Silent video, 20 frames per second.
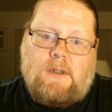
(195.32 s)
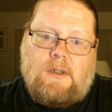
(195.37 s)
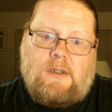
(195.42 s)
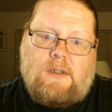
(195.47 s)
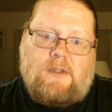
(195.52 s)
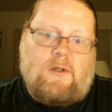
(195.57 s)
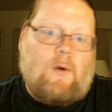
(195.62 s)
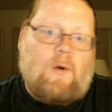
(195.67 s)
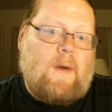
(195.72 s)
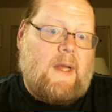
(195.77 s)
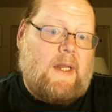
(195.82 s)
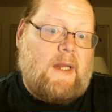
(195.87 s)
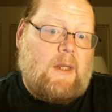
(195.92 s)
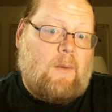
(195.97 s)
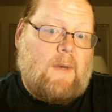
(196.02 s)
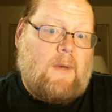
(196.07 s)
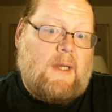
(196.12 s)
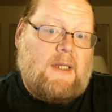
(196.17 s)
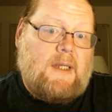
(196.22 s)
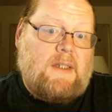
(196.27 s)
So
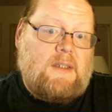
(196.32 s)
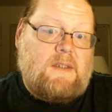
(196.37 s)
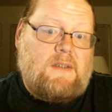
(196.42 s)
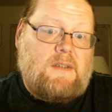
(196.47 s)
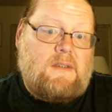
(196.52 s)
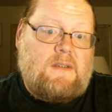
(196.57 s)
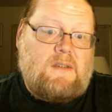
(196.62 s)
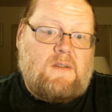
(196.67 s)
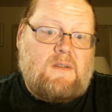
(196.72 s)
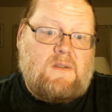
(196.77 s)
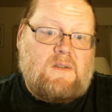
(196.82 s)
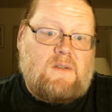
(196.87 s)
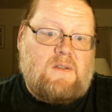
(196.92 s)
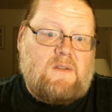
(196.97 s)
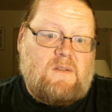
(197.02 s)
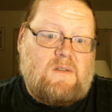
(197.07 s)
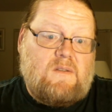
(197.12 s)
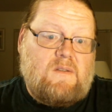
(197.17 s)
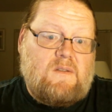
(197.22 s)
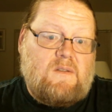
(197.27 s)
anyways,
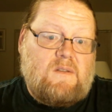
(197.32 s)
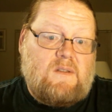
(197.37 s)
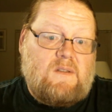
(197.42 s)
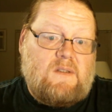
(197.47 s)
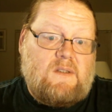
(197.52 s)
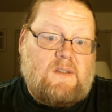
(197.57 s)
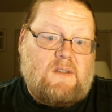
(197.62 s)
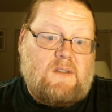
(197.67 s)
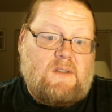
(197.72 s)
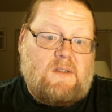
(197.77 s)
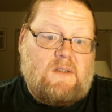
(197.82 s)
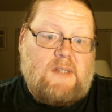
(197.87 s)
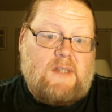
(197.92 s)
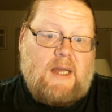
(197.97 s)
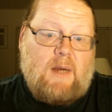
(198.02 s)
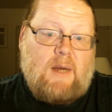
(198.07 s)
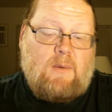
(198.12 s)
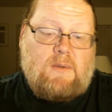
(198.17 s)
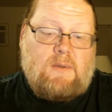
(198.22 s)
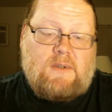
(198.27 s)

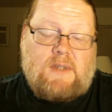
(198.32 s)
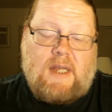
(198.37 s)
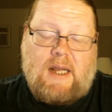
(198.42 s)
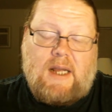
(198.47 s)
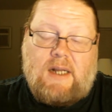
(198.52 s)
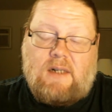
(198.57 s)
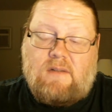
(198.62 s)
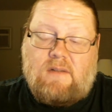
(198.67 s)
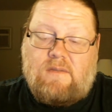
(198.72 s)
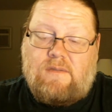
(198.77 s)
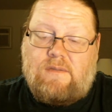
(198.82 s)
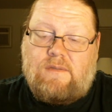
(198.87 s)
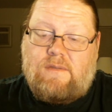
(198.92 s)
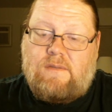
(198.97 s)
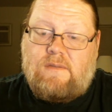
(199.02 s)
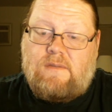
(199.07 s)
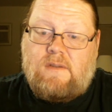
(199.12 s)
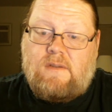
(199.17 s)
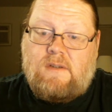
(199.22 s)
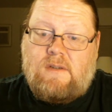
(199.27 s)
that was kind of
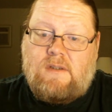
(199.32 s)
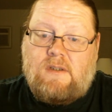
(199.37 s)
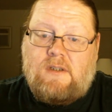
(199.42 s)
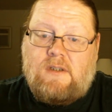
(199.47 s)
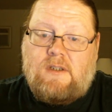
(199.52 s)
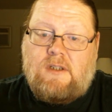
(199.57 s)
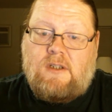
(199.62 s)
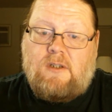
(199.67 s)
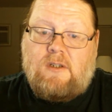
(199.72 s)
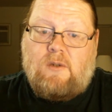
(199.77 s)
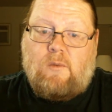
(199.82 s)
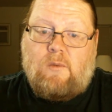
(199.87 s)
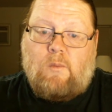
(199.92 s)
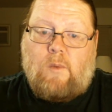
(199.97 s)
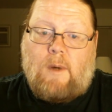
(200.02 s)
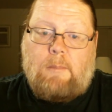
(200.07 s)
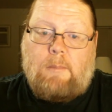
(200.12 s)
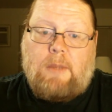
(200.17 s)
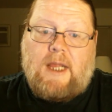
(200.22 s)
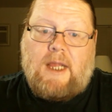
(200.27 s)

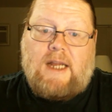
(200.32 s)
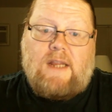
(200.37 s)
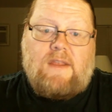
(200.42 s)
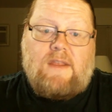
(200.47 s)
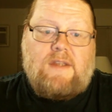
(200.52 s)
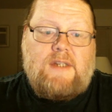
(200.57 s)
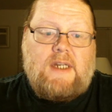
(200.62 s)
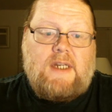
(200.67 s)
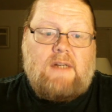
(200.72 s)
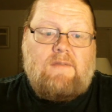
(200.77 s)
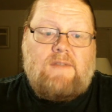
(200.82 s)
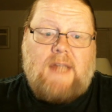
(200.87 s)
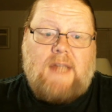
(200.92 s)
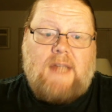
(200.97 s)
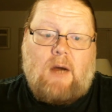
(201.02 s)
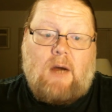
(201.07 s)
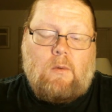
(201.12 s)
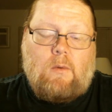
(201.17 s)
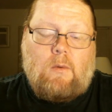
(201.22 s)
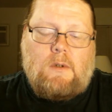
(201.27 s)
what planted the seed of
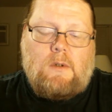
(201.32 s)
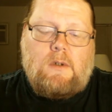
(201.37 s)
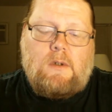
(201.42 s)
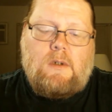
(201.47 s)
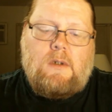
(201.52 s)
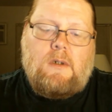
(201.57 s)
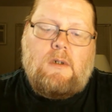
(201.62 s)
doubt.